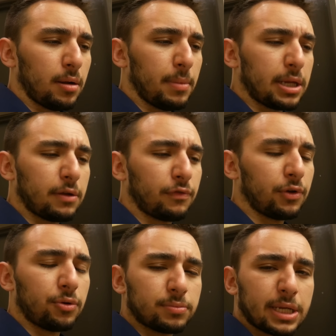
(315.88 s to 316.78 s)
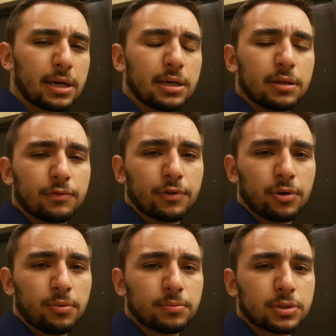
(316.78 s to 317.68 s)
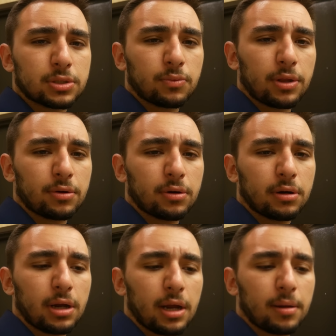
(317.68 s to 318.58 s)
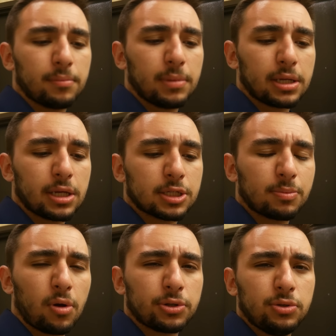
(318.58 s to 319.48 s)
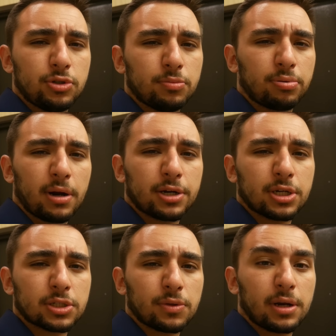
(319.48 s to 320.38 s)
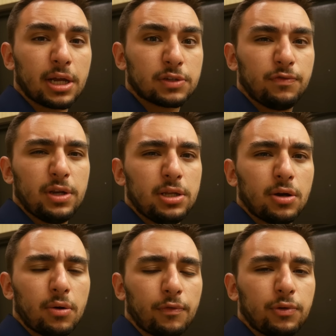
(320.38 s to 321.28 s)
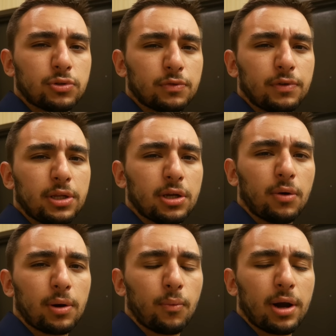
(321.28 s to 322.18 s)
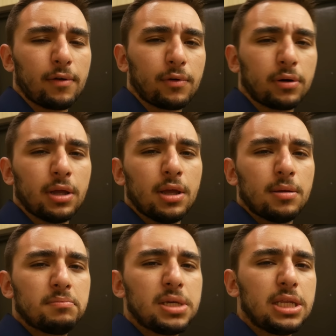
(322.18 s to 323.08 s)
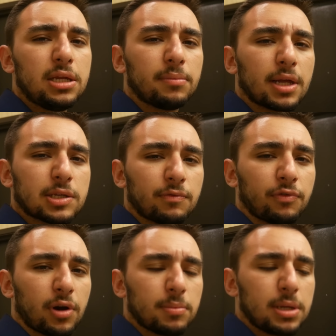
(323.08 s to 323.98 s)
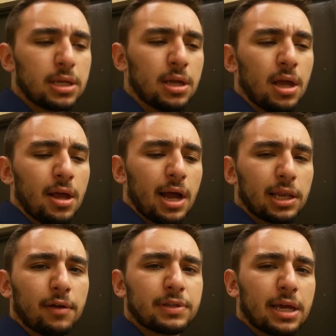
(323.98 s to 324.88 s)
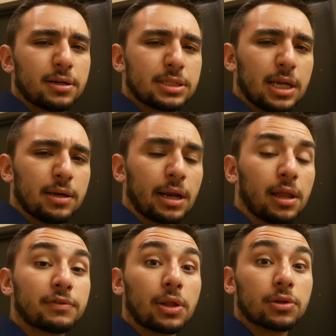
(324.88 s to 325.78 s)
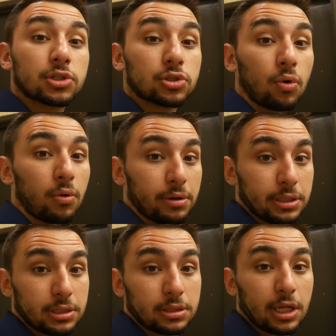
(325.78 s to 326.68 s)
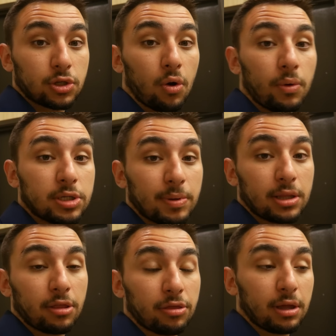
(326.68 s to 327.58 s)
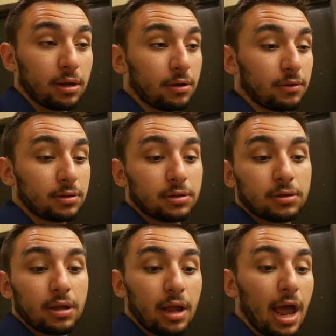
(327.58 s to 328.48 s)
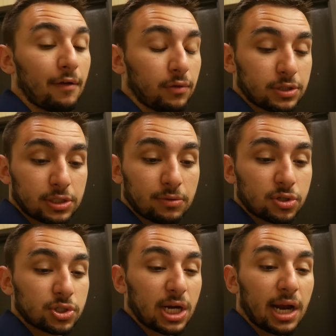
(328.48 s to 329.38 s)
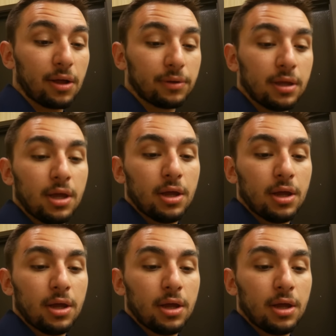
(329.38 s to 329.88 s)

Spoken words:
making films, editing films, whether I'm making small YouTube projects or the next video or future video on whatever medium that's in front of me. I love to entertain, I love telling stories. That's always been the thing ever since I was a child.